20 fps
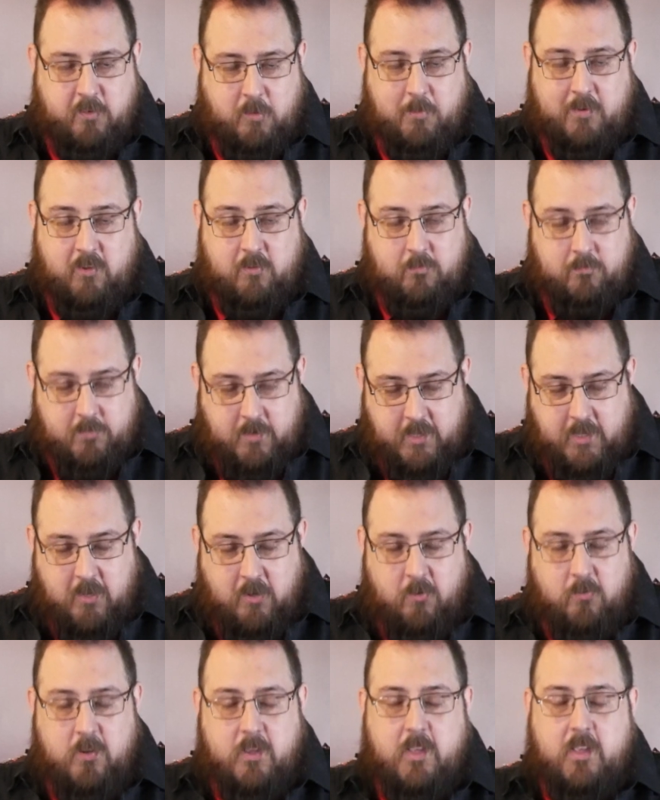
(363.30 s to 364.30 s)
this up as a
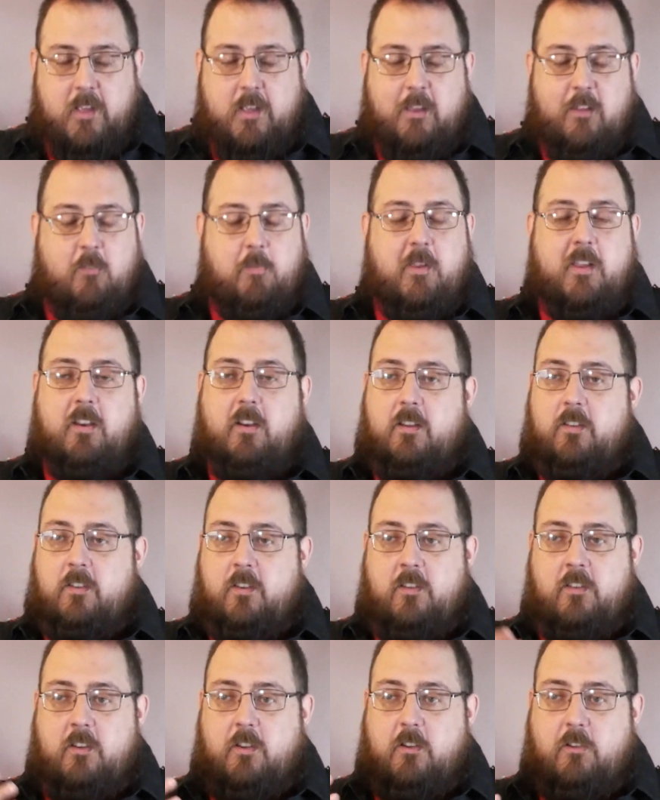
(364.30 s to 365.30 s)
video, is because
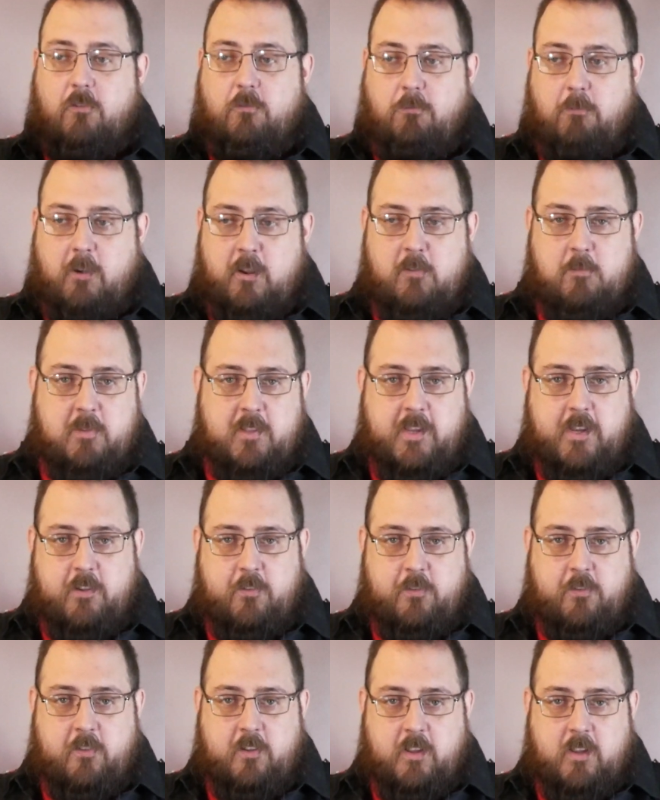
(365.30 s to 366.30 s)
it's incredibly
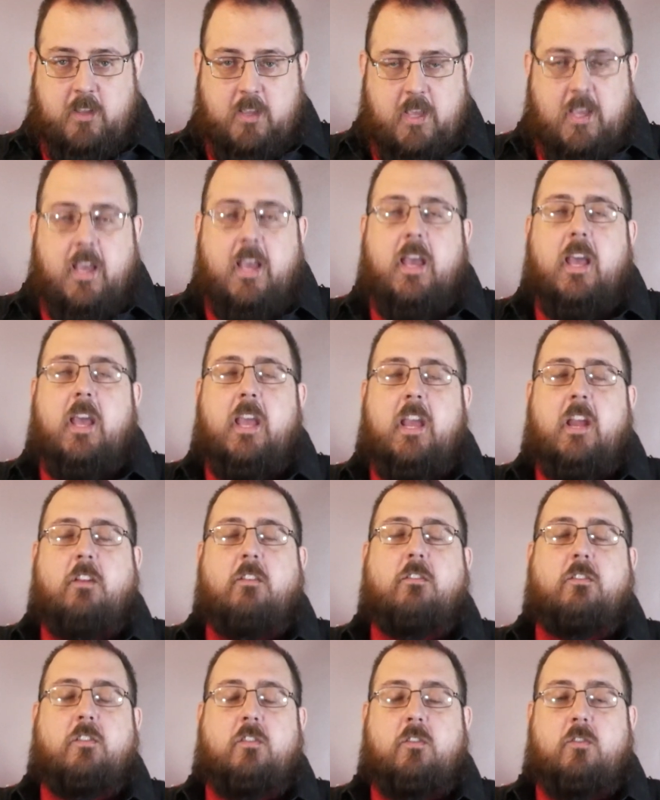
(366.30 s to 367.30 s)
interesting
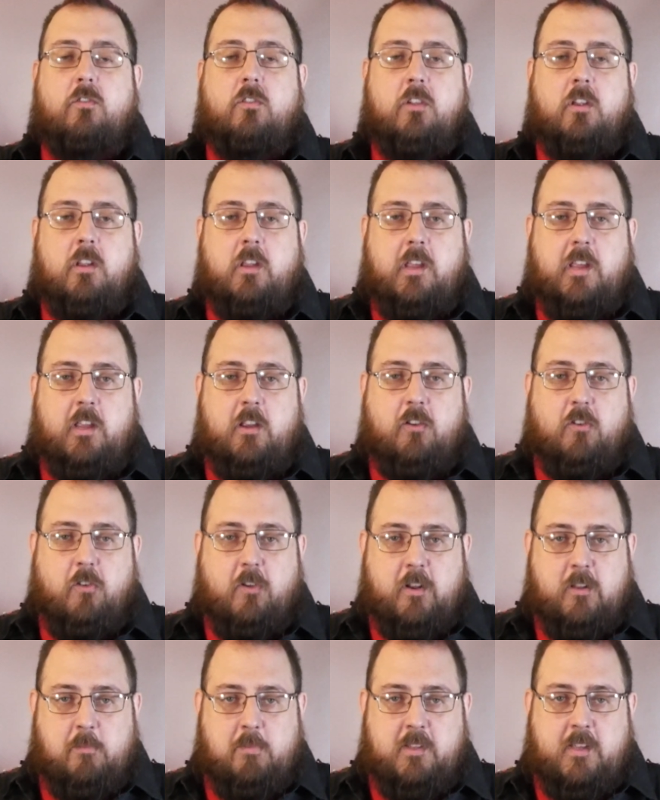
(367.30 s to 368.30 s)
and also
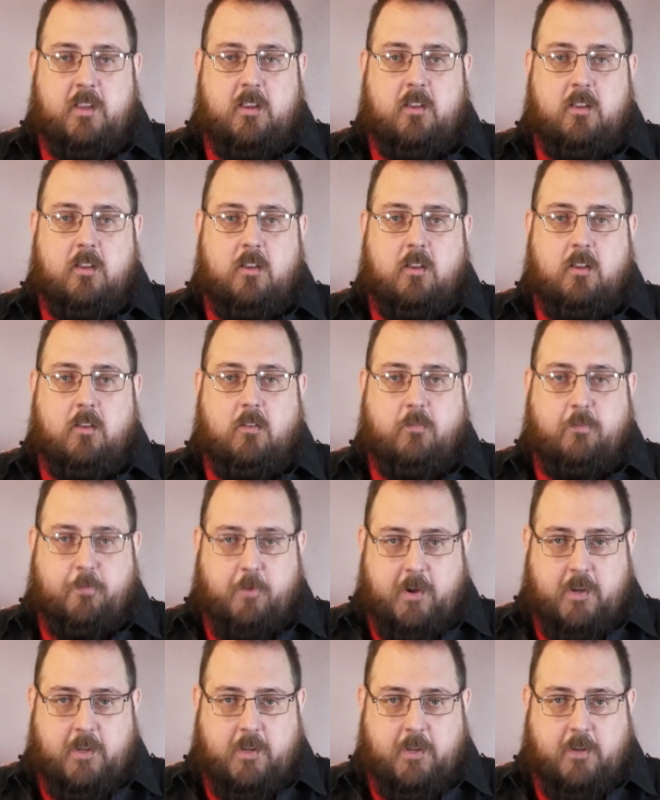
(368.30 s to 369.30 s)
incredibly
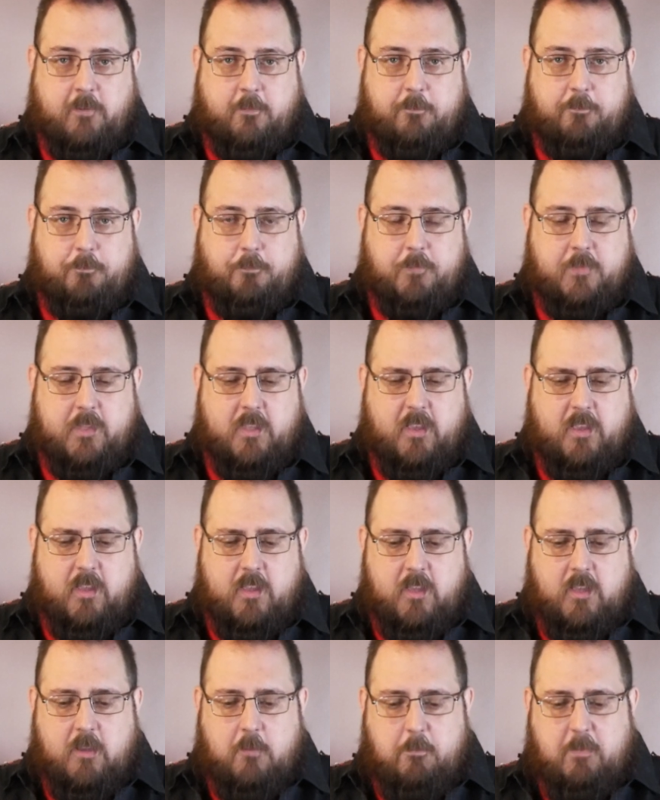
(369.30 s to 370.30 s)
frightening.
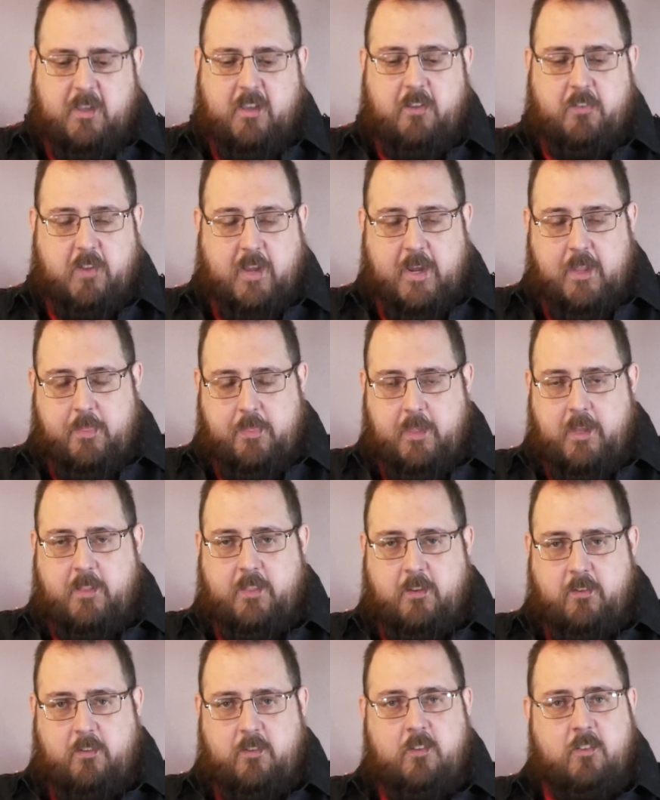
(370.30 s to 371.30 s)
Because I
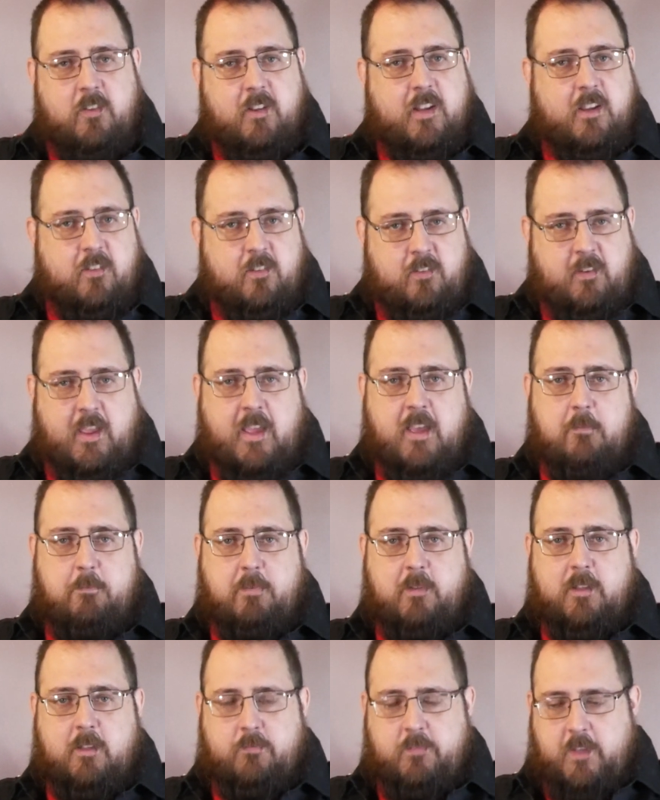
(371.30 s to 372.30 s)
think this is an
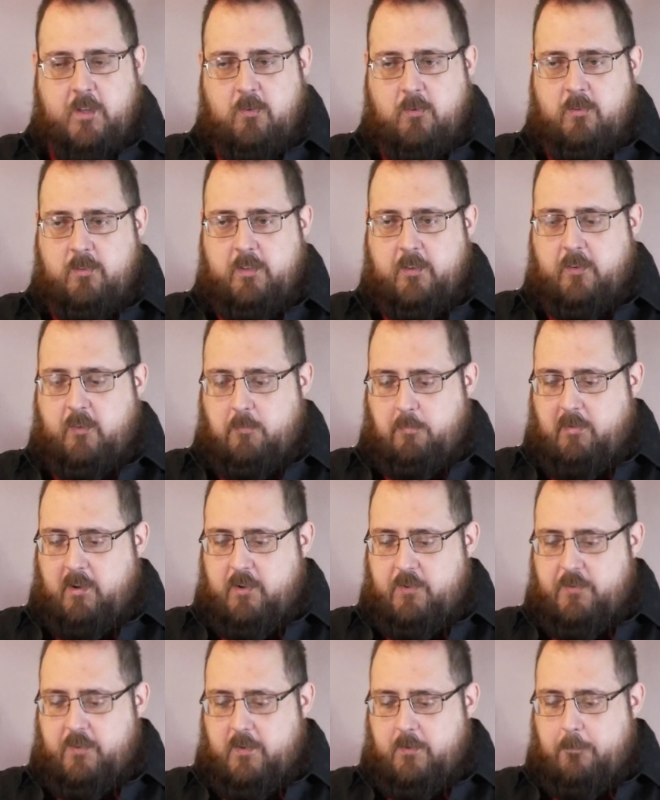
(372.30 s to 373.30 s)
example of the old
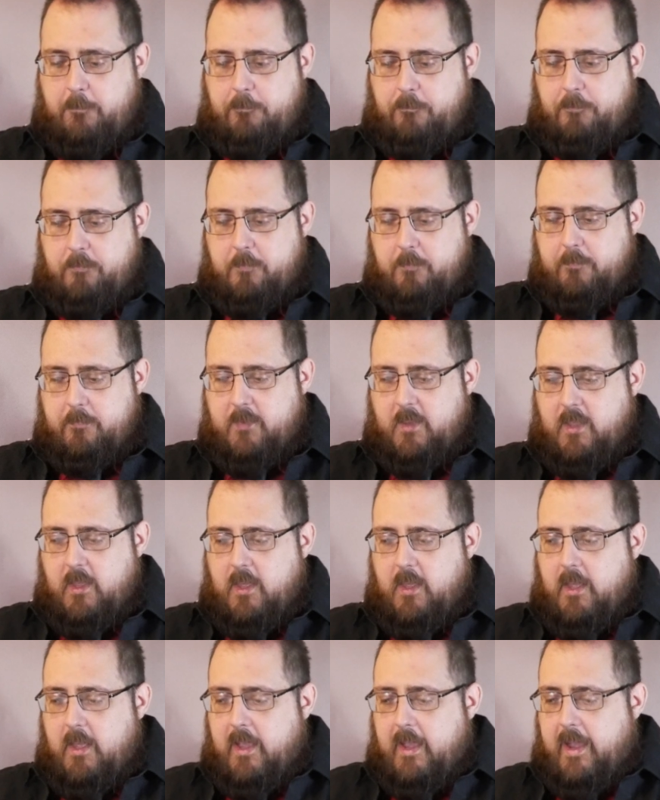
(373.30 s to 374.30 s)
expression,
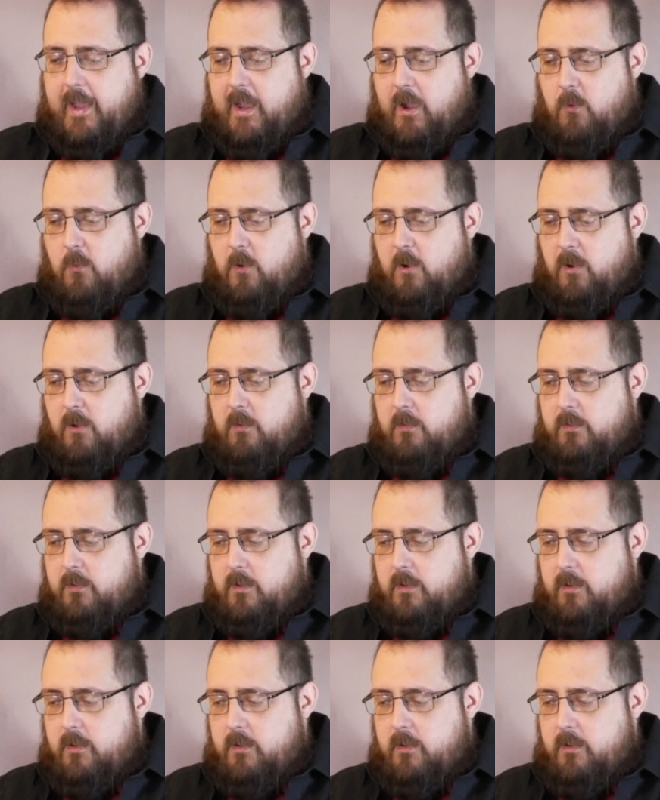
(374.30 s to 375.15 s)
to